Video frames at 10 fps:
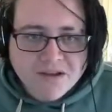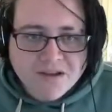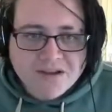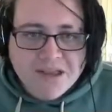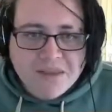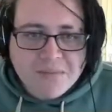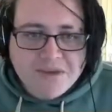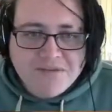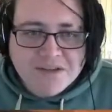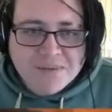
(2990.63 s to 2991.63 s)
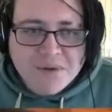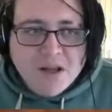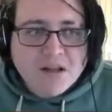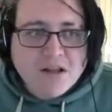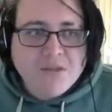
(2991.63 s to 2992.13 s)
Yeah, the BVs are...
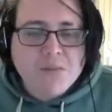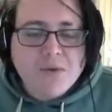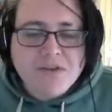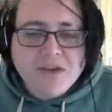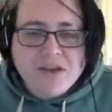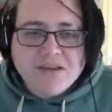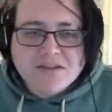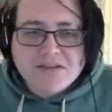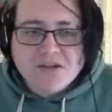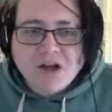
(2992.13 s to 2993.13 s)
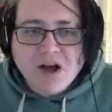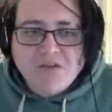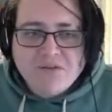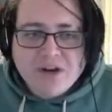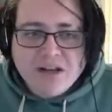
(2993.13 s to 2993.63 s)
Like, the weird thing is you can't
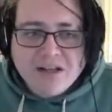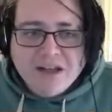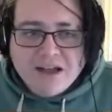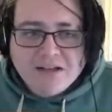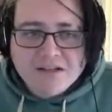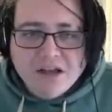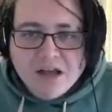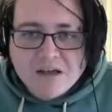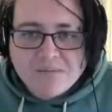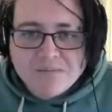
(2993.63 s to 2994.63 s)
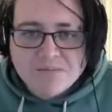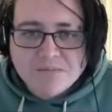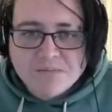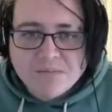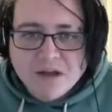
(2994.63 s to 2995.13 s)
really land
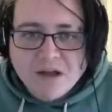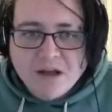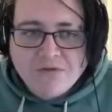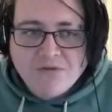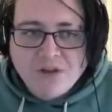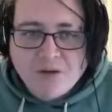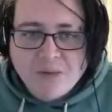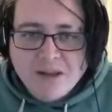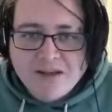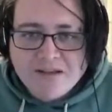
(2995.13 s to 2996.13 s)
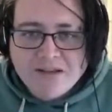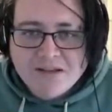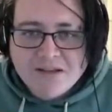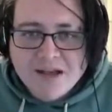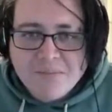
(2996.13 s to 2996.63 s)
float planes in this
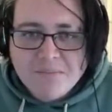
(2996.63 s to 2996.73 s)
game.